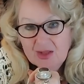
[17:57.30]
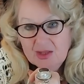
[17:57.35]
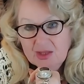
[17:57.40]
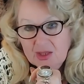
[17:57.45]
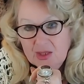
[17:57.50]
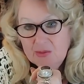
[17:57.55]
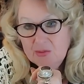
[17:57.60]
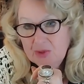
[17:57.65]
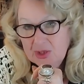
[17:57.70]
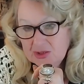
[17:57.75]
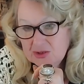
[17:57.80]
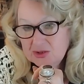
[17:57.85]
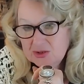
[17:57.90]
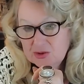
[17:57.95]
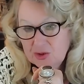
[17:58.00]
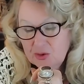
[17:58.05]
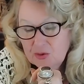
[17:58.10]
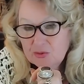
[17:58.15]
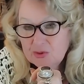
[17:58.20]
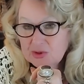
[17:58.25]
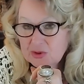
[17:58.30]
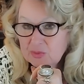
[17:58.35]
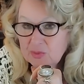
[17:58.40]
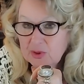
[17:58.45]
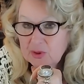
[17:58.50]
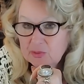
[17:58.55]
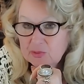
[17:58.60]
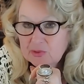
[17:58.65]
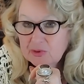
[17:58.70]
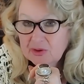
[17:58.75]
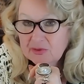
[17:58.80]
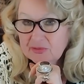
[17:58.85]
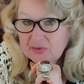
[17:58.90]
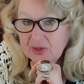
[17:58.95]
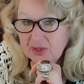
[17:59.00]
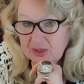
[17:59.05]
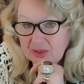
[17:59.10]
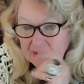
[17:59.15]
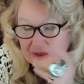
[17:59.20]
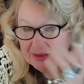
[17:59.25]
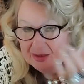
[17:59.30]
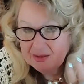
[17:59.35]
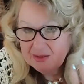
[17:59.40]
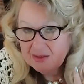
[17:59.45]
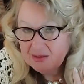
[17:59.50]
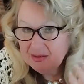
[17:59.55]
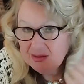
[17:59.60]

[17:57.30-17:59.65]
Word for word: he must know what people are thinking.